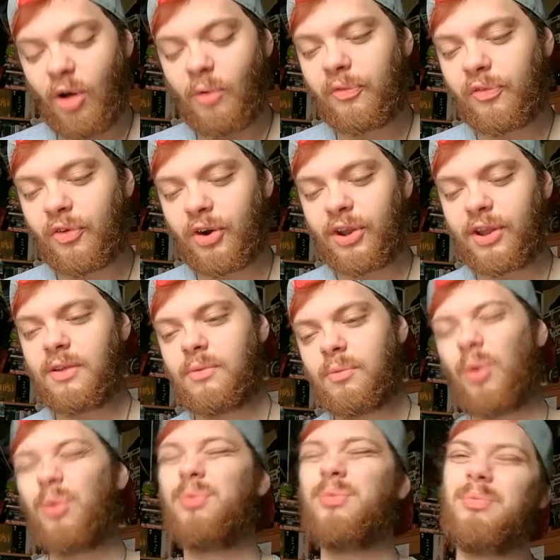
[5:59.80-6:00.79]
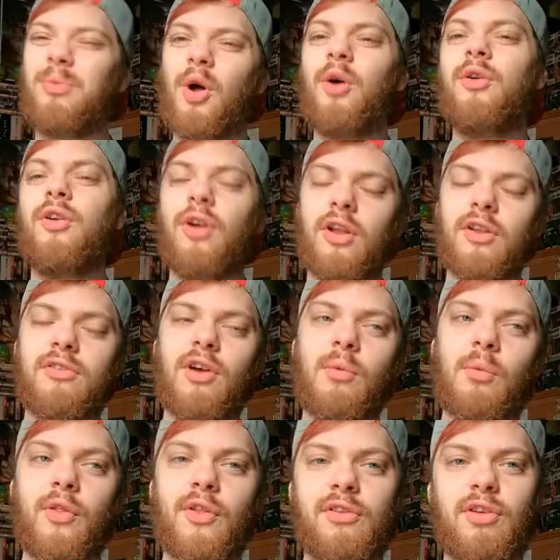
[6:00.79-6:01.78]
Top three. Well, no, not the
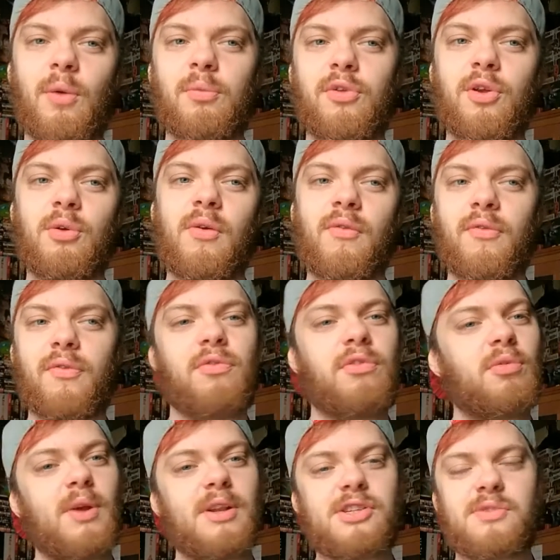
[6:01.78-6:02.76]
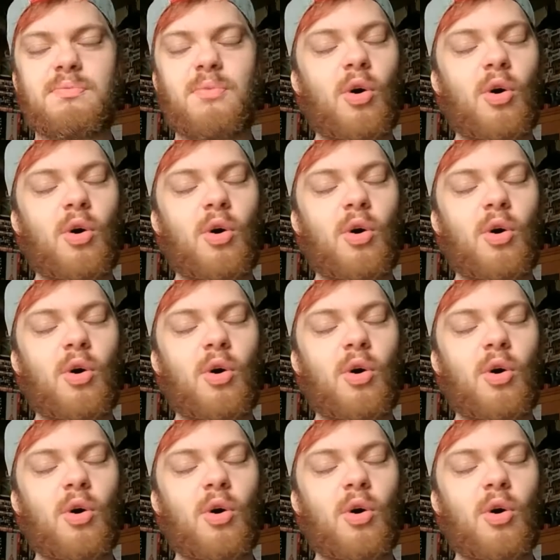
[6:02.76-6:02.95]
top one. The top two have switched